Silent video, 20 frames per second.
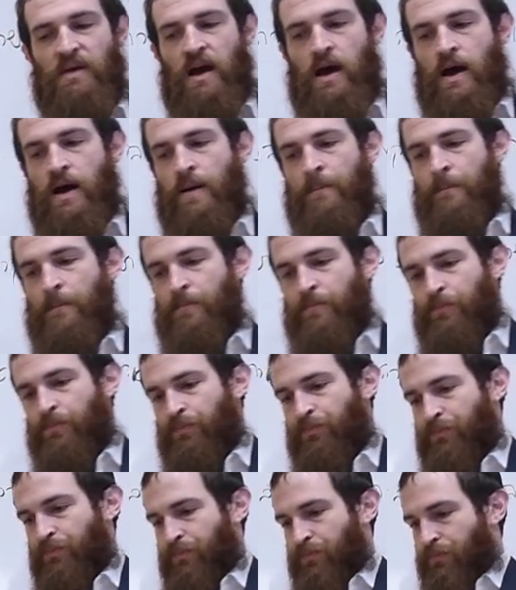Um,
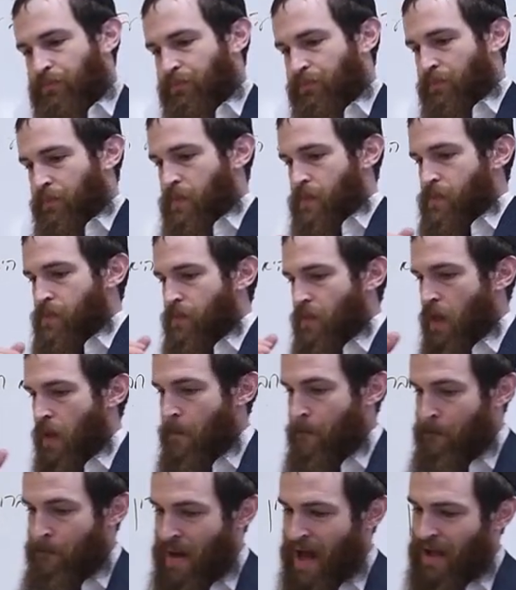
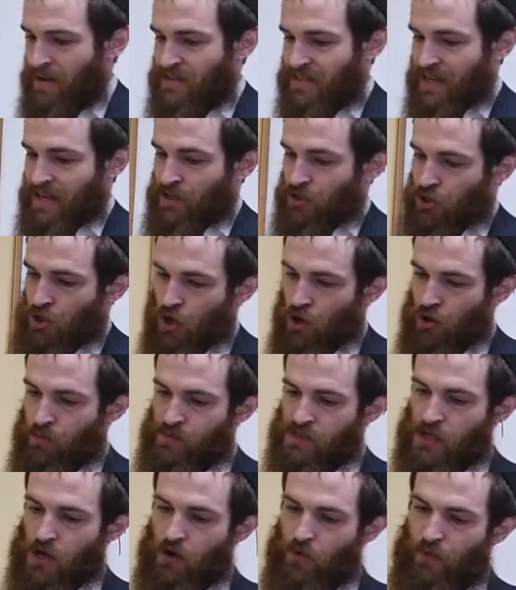but in
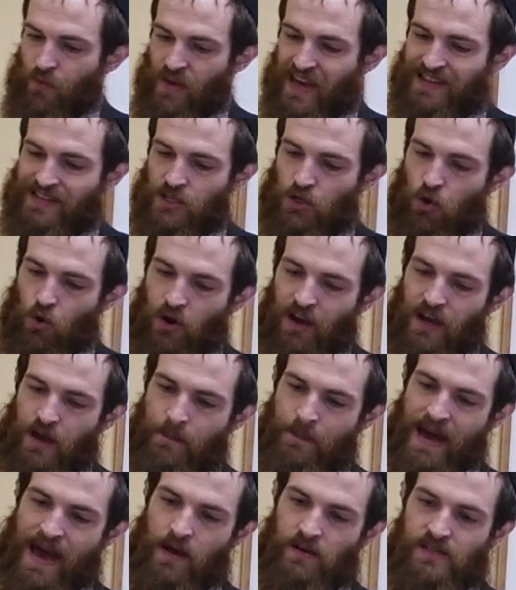terms of, it's talking
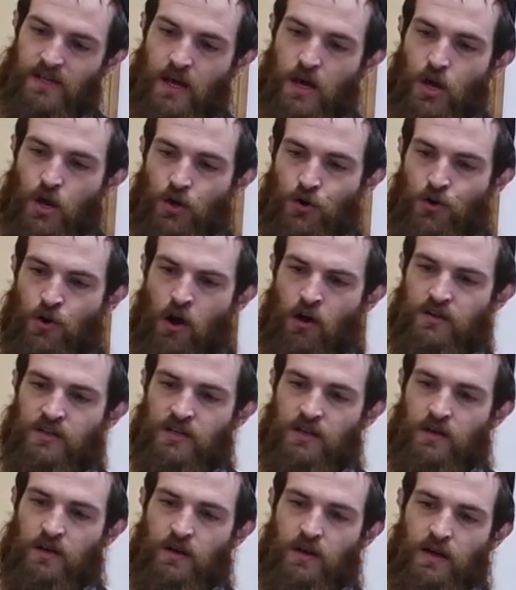about
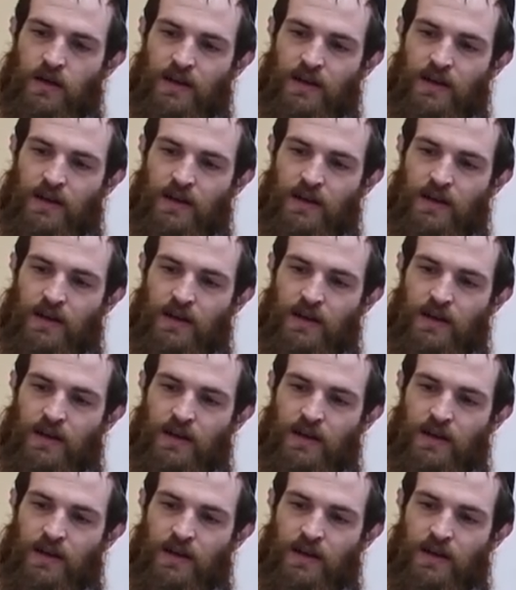not